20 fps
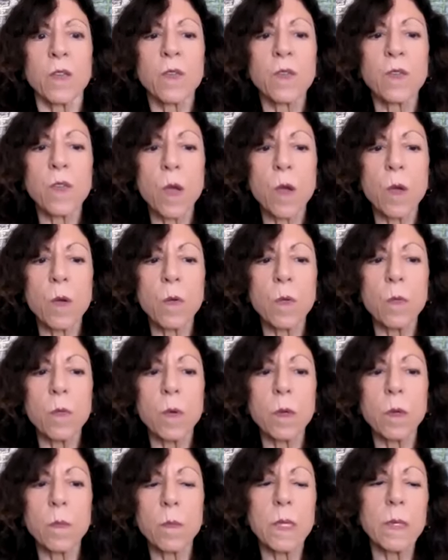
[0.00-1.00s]
So
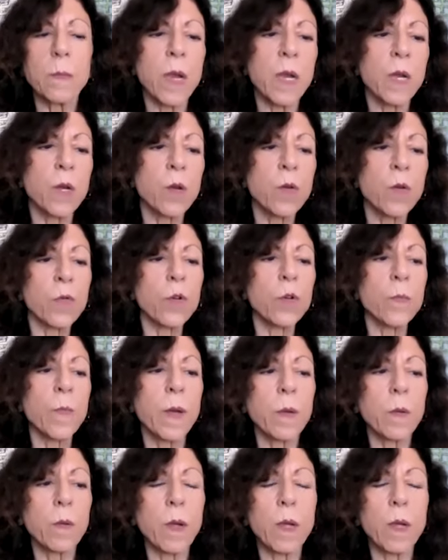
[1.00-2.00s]
in my group,
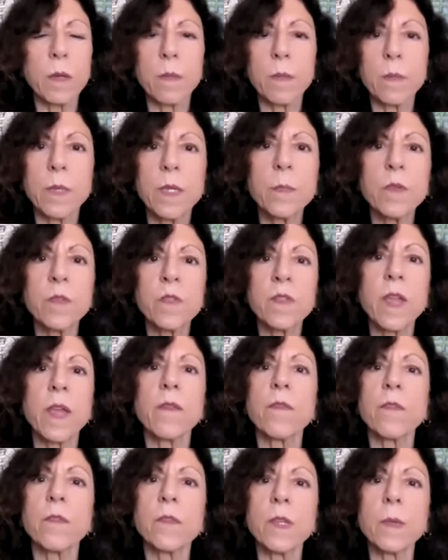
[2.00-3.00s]
people
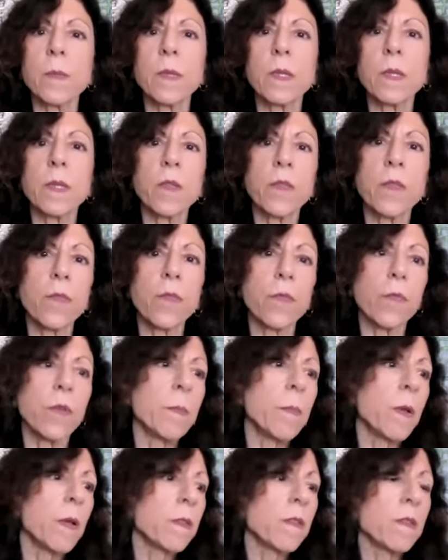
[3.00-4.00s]
stay for typically
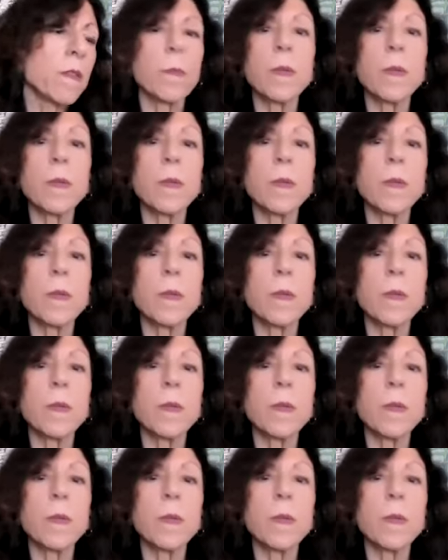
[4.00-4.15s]
3 months.